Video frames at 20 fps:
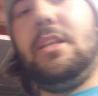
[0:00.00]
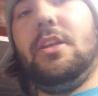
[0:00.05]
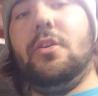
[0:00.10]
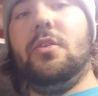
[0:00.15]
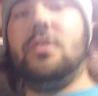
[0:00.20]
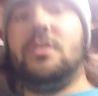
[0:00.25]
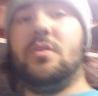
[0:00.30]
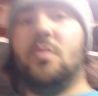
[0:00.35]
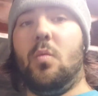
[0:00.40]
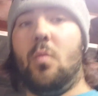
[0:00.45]

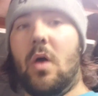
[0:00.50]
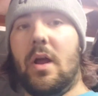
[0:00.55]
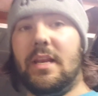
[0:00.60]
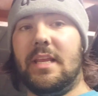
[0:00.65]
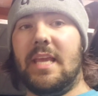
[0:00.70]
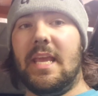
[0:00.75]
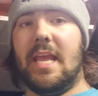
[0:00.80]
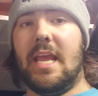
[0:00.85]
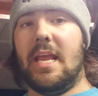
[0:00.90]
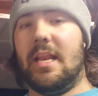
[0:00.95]
use 1
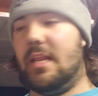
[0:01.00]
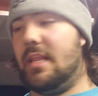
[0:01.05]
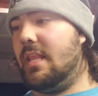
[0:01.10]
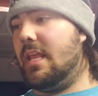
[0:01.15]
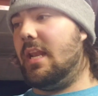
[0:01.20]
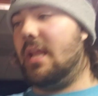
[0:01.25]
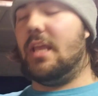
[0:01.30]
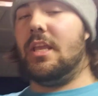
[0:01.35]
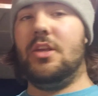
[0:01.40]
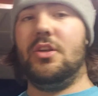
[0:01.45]
can, and
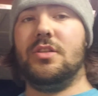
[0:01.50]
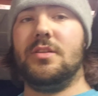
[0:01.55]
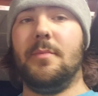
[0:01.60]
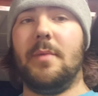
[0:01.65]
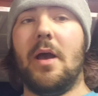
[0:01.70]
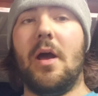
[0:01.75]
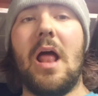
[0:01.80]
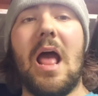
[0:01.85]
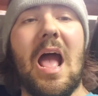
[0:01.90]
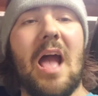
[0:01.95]
then I used
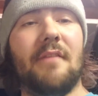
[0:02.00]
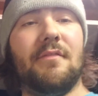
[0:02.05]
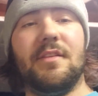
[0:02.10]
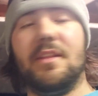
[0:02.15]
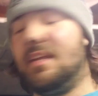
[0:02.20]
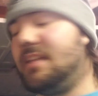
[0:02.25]
about half of